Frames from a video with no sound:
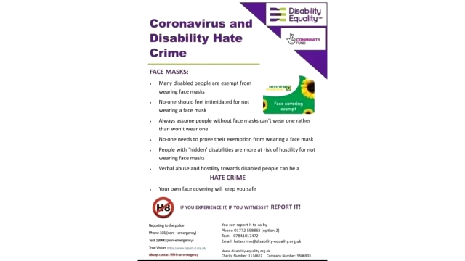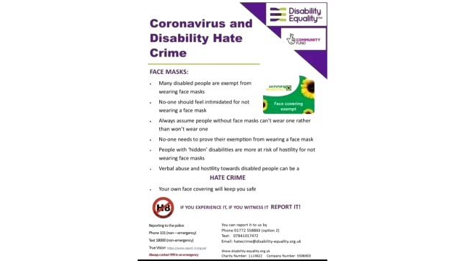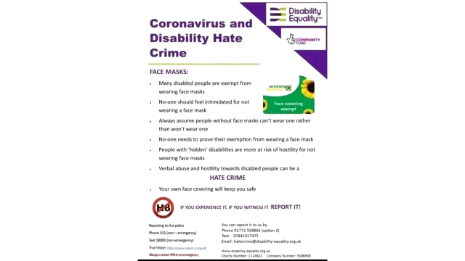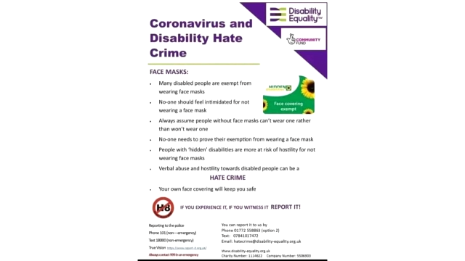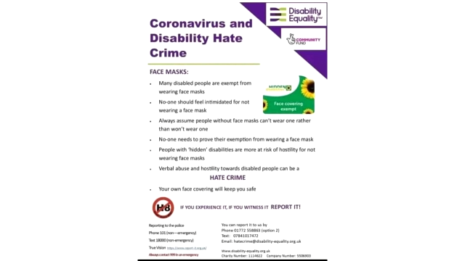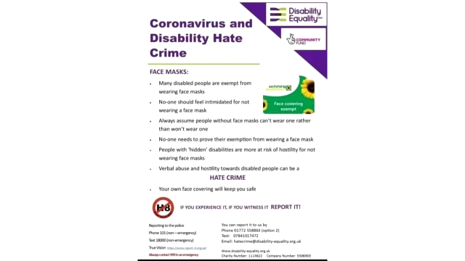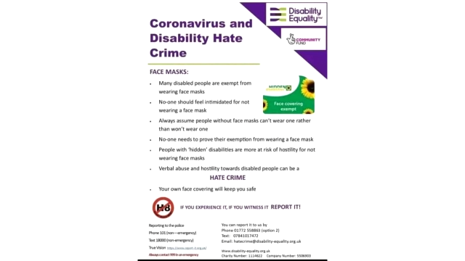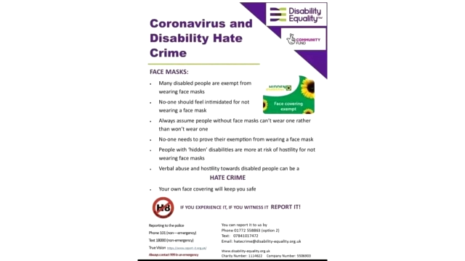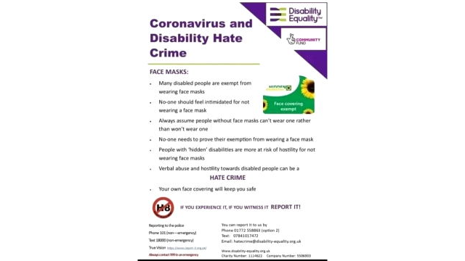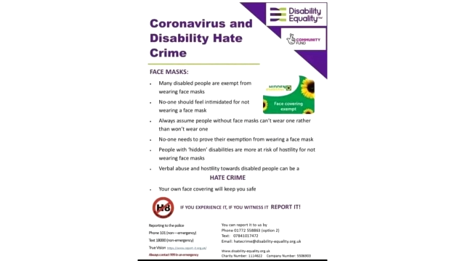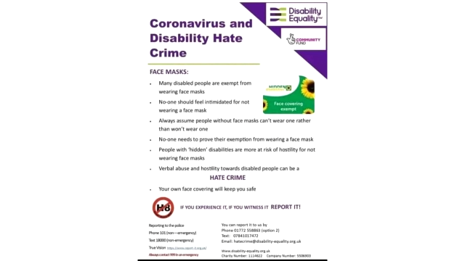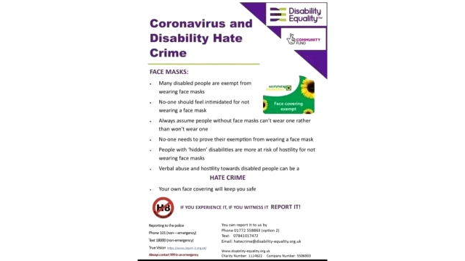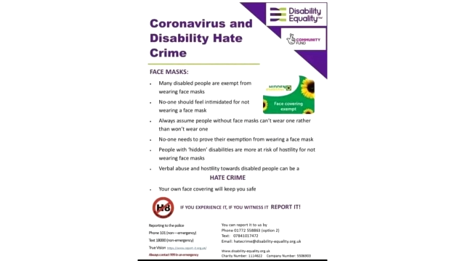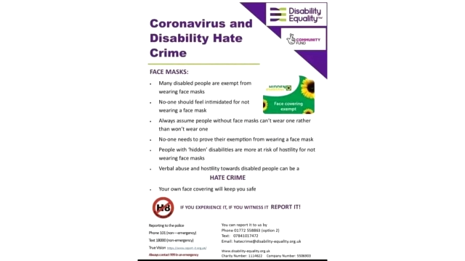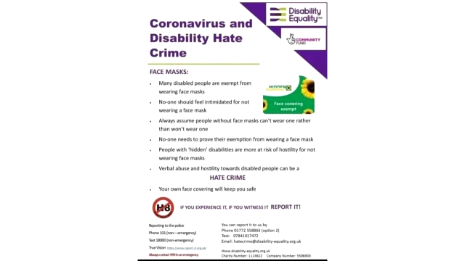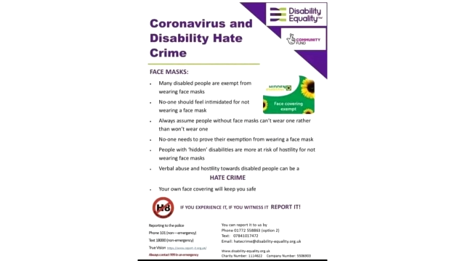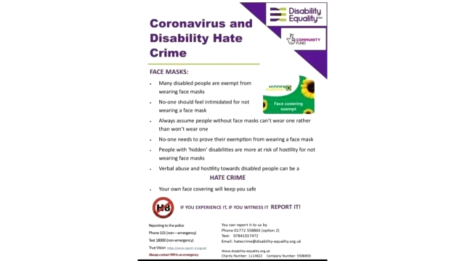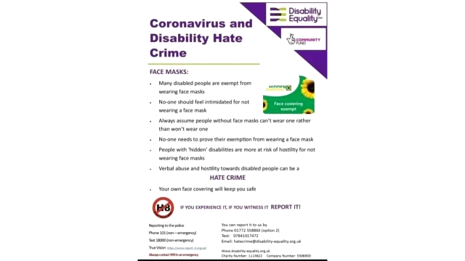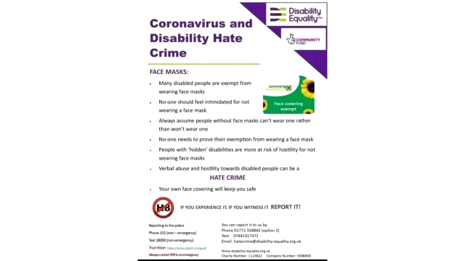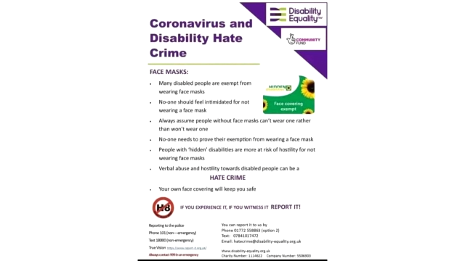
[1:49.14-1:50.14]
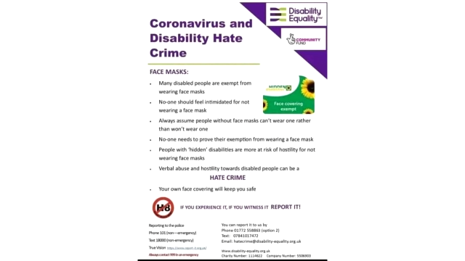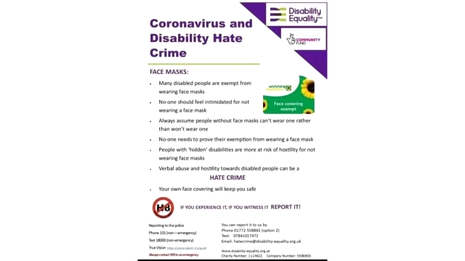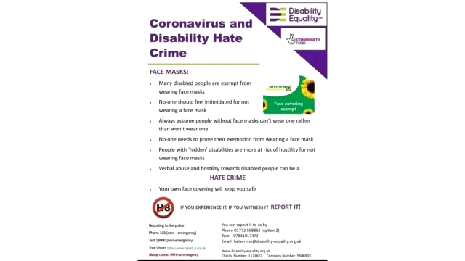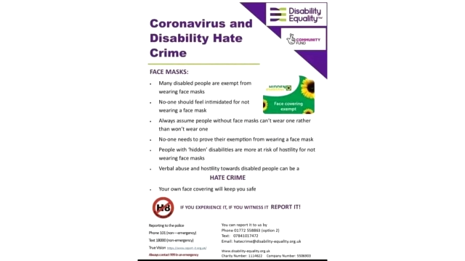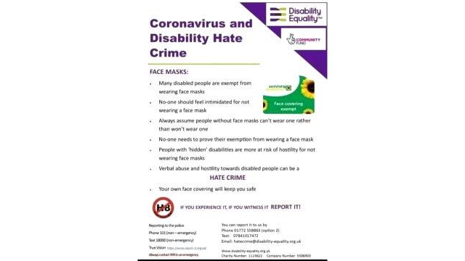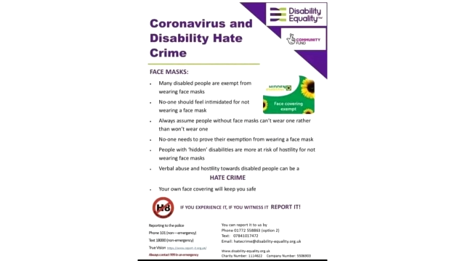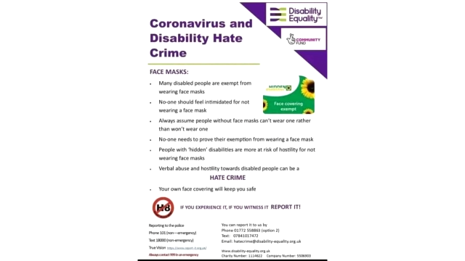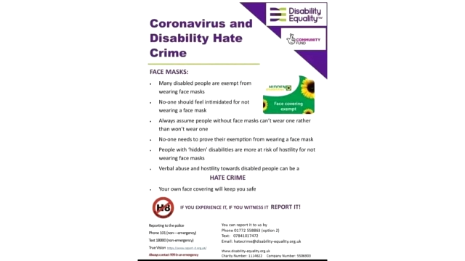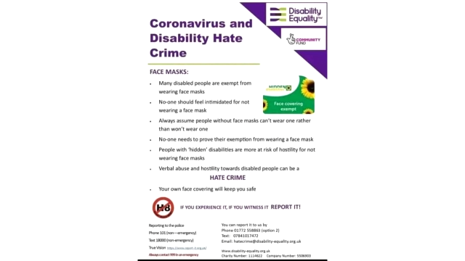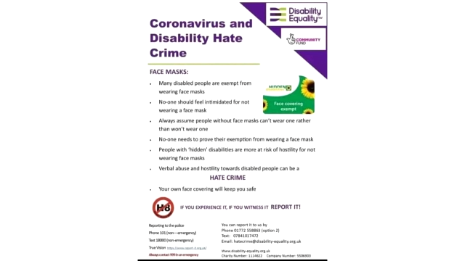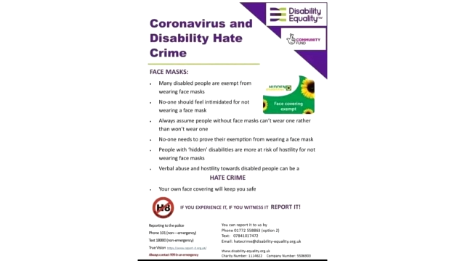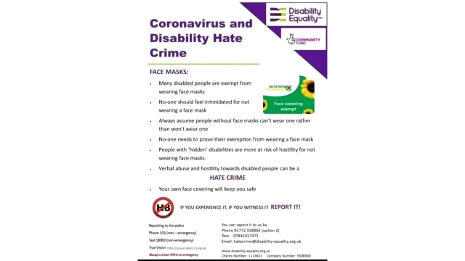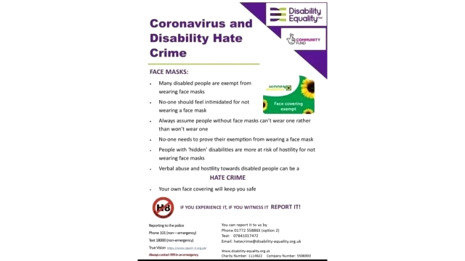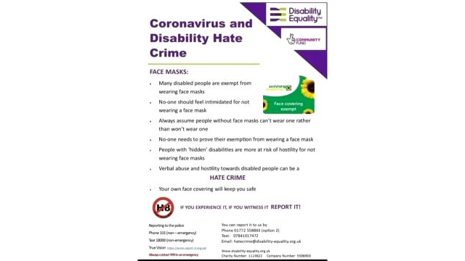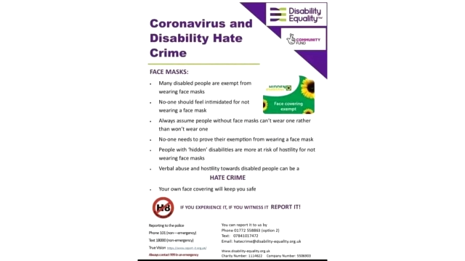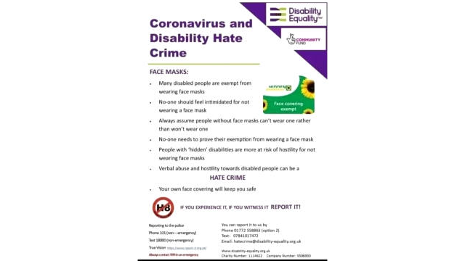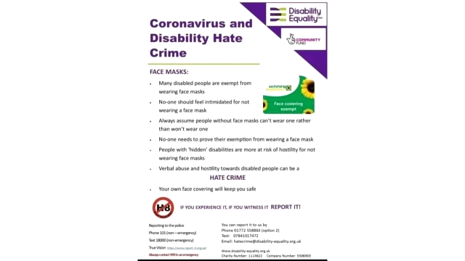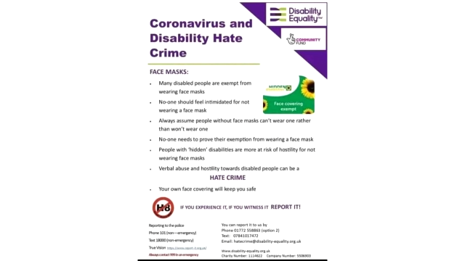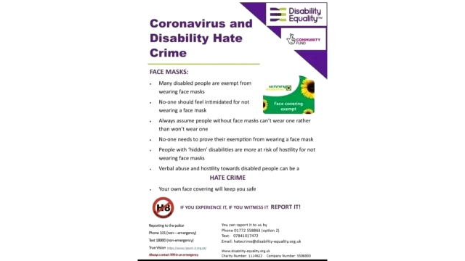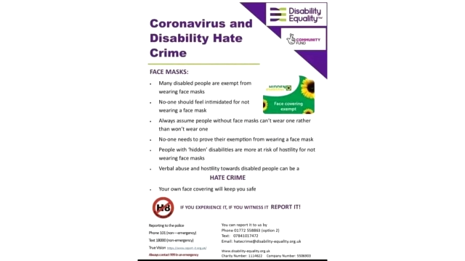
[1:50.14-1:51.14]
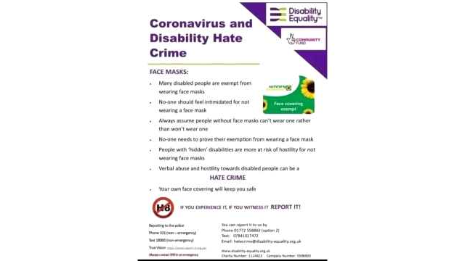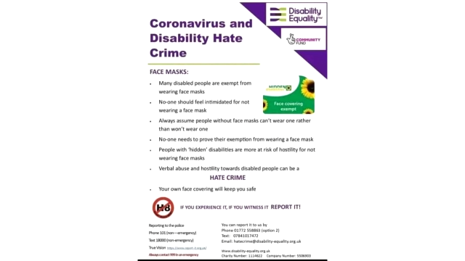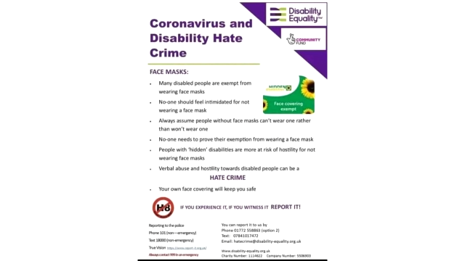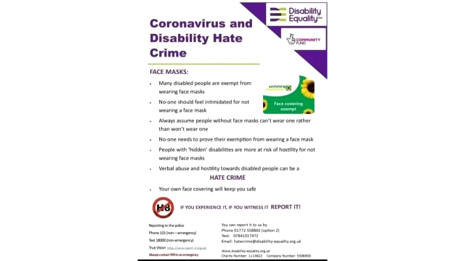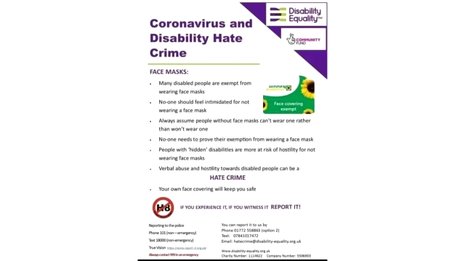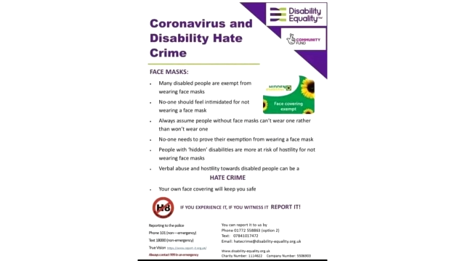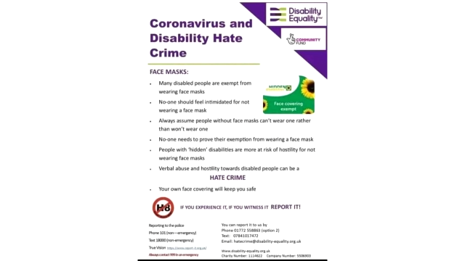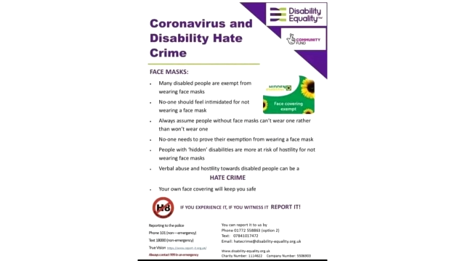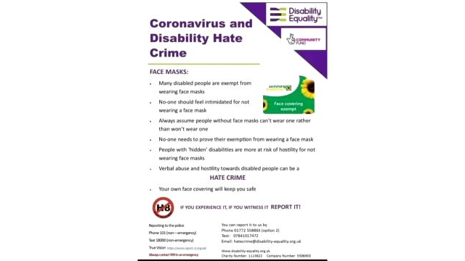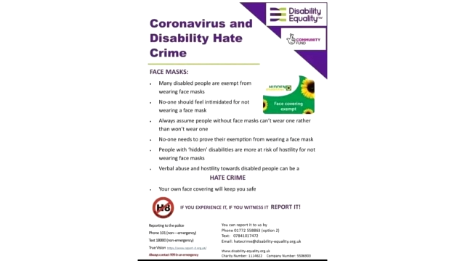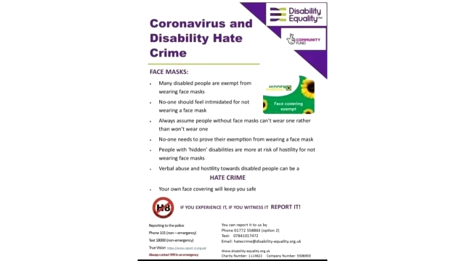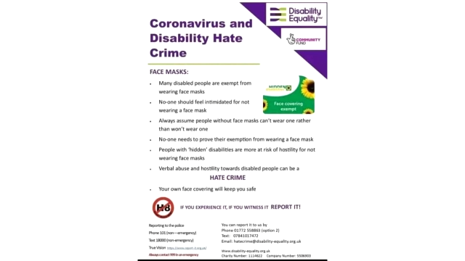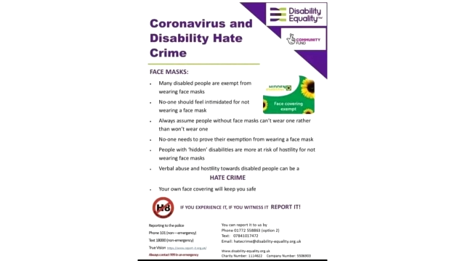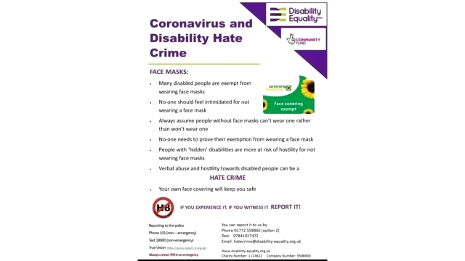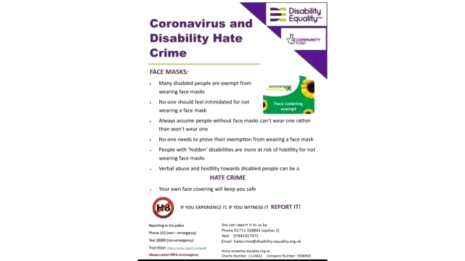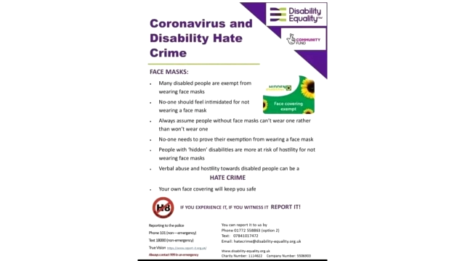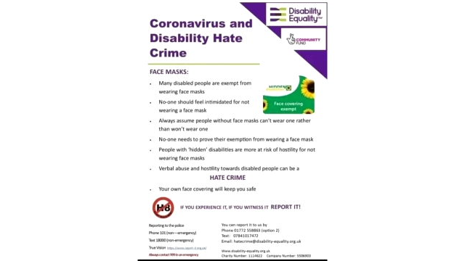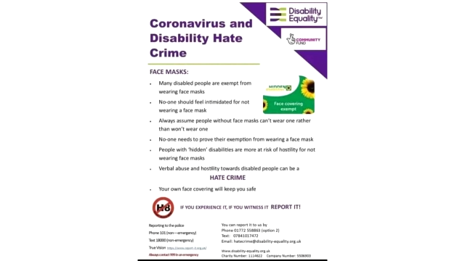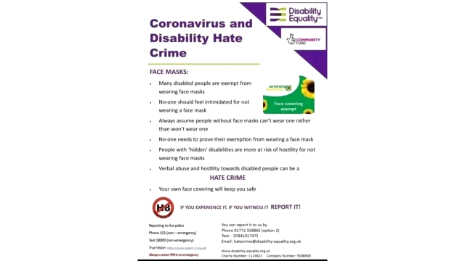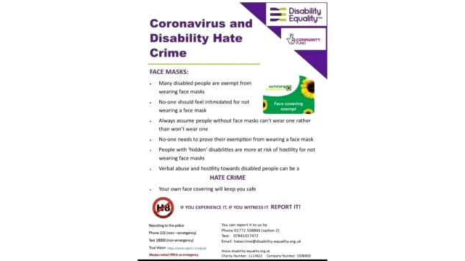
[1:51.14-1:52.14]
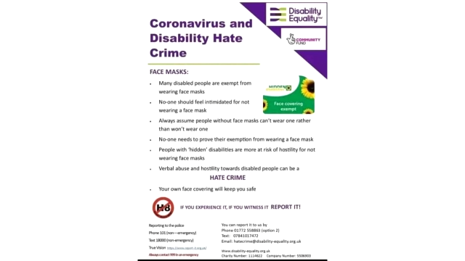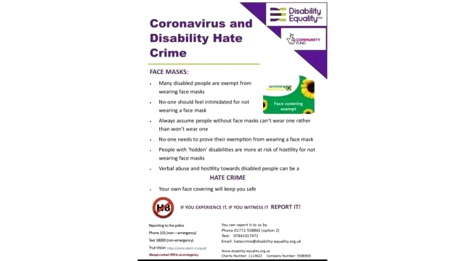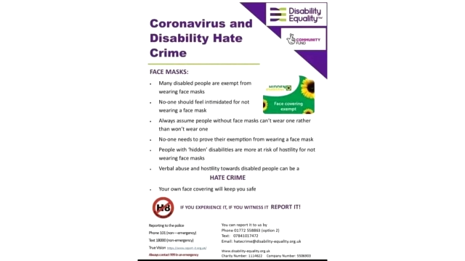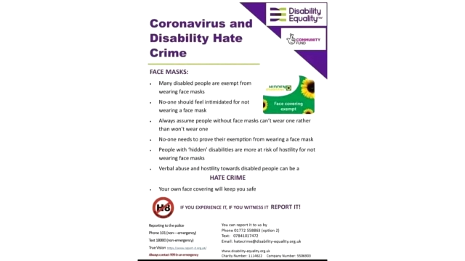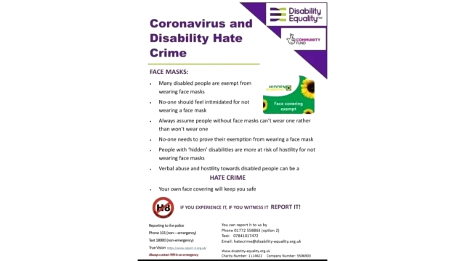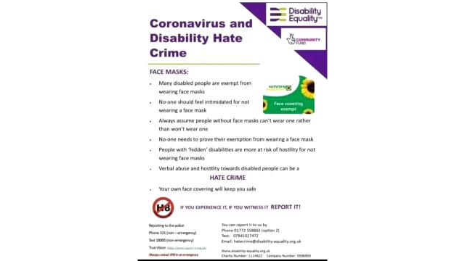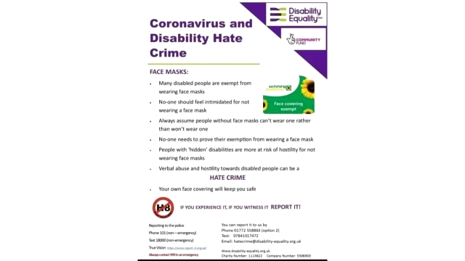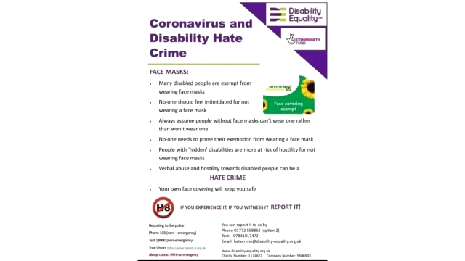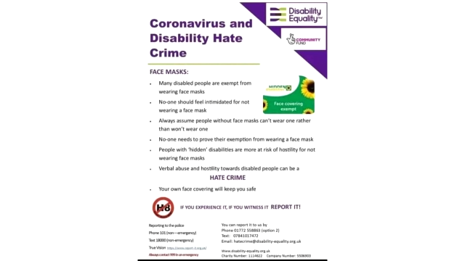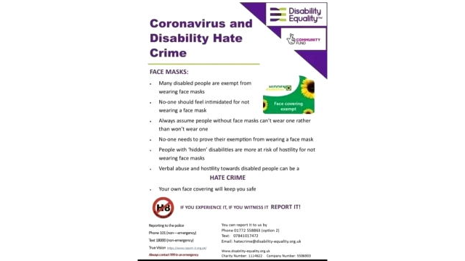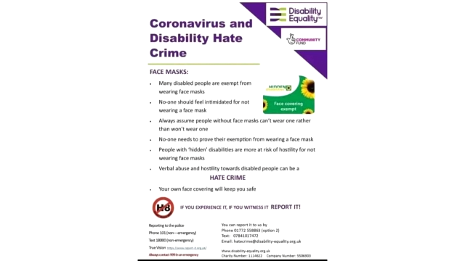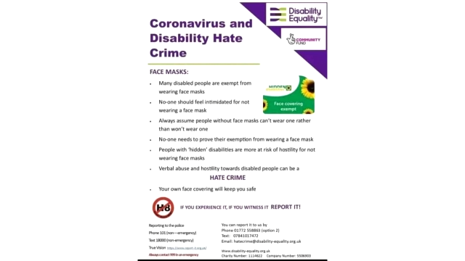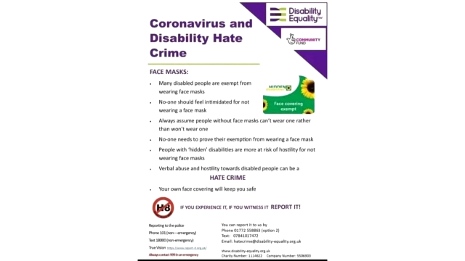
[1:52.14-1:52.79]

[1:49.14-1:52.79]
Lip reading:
(no speaker visible)